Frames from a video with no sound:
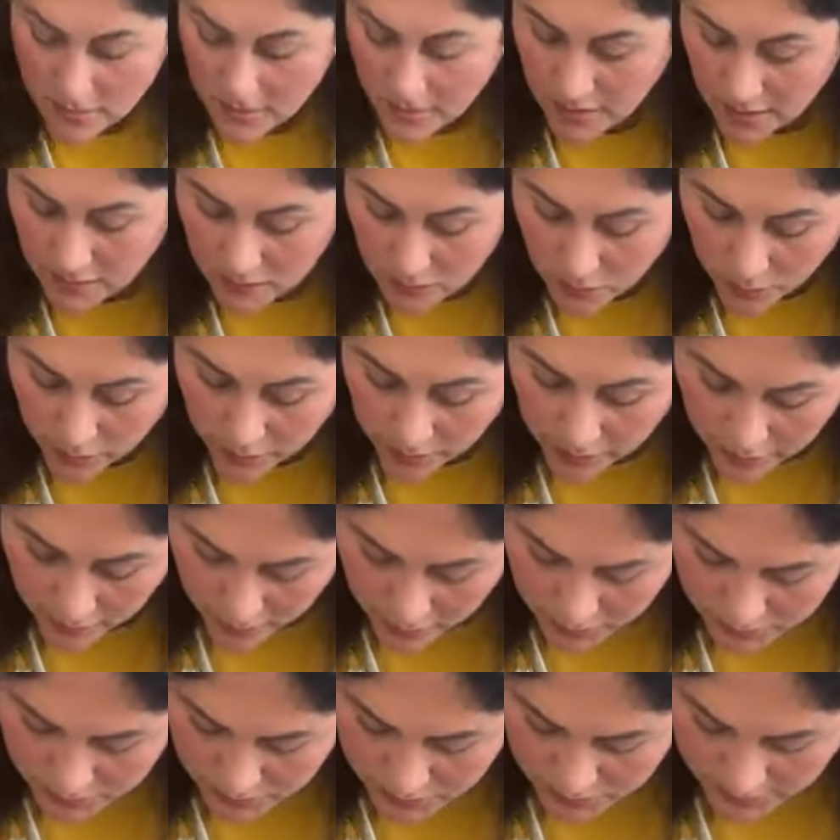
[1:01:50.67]
And then
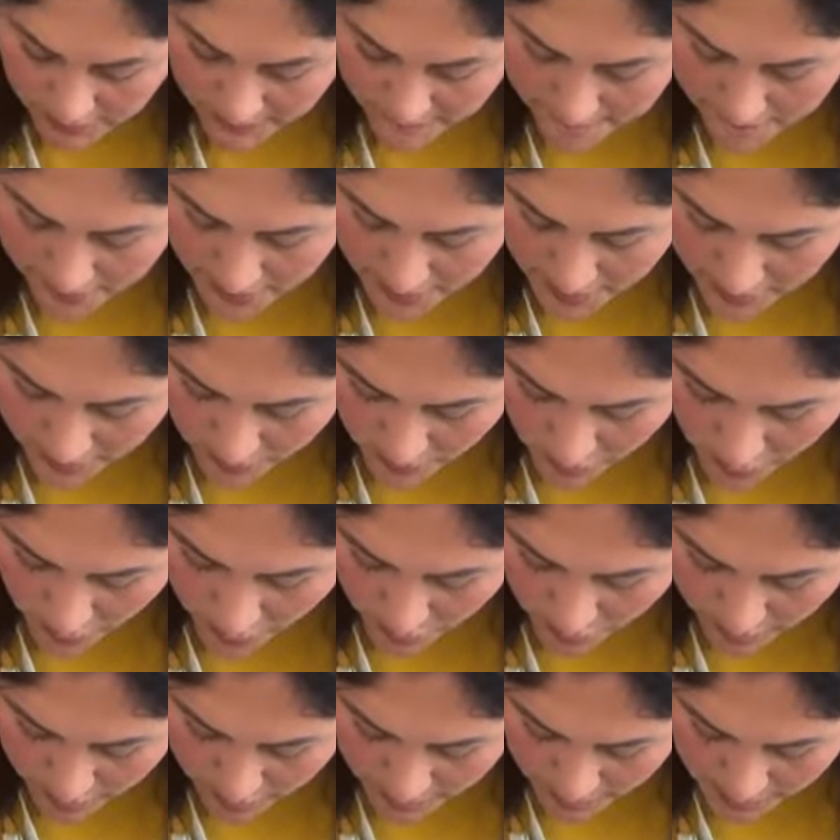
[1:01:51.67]
we're going to come back
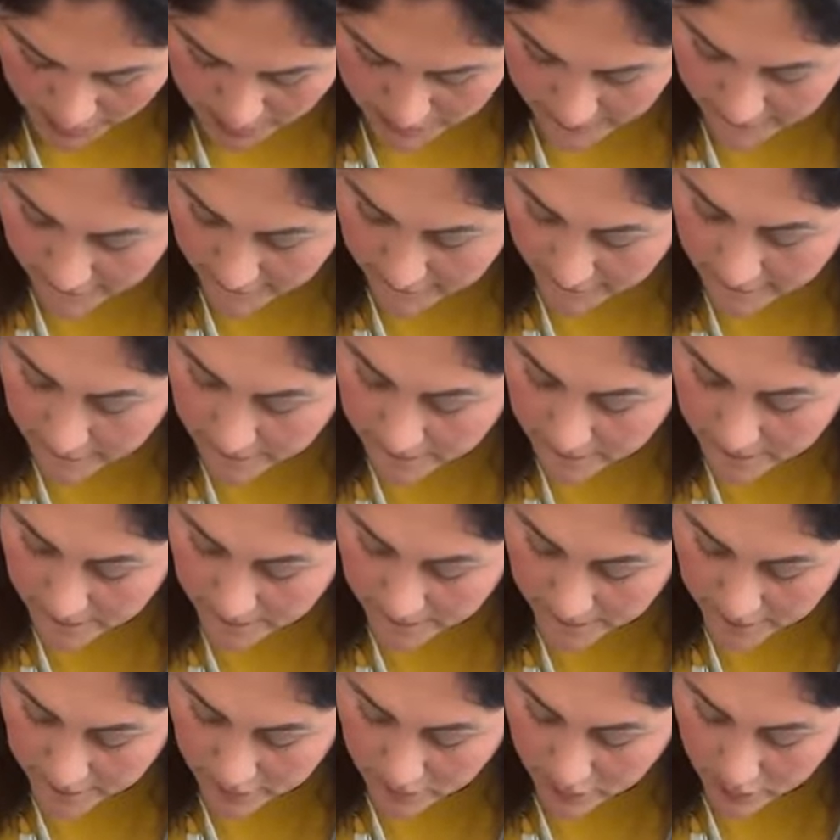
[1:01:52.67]
with
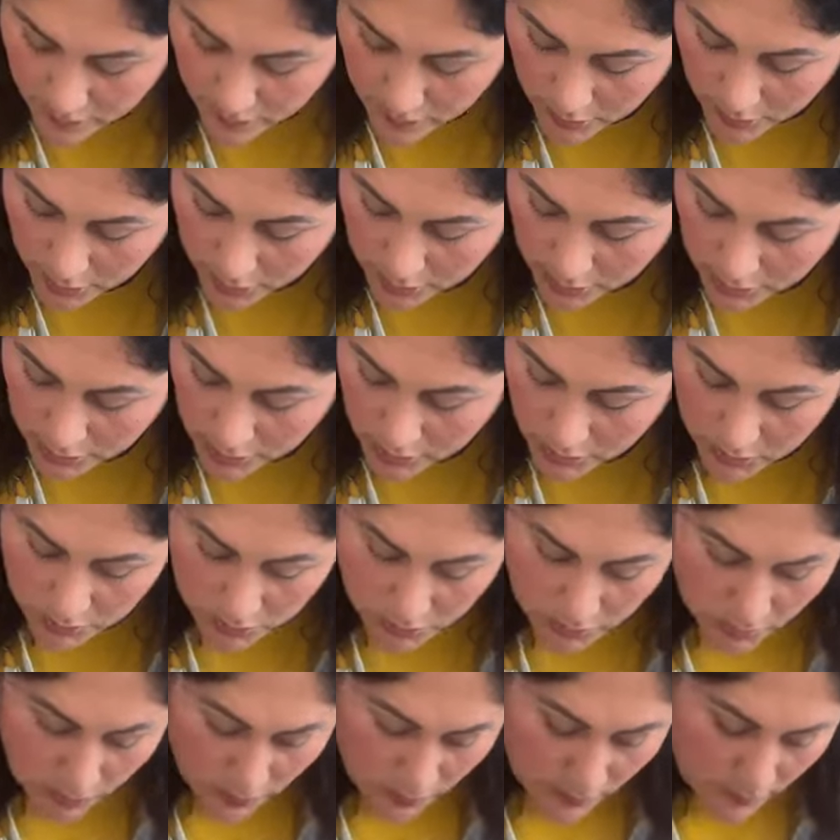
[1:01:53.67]
more
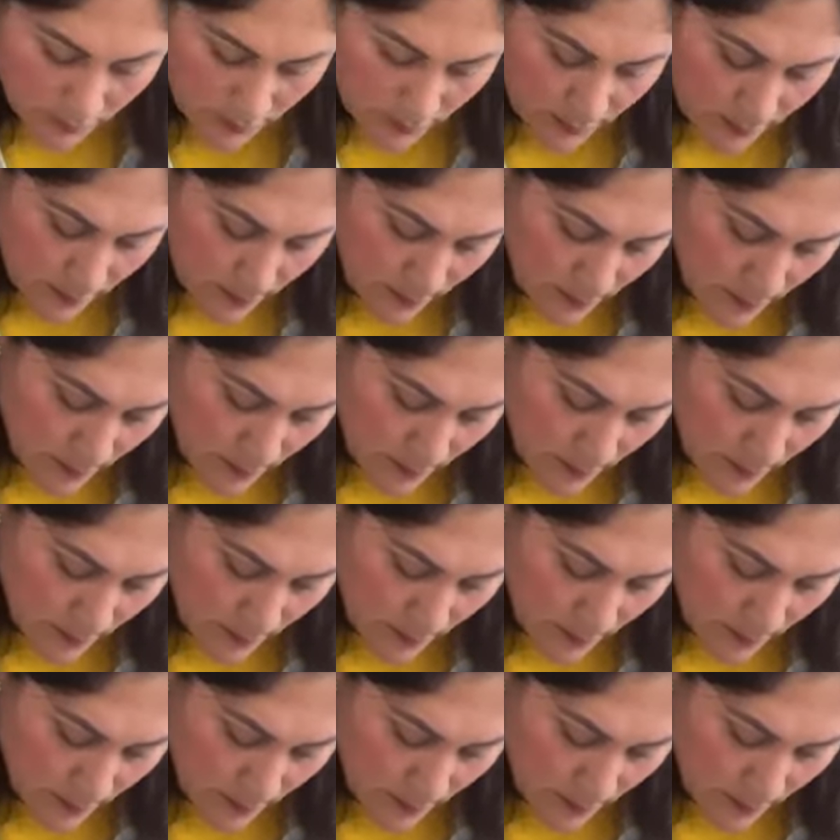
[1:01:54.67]
glue.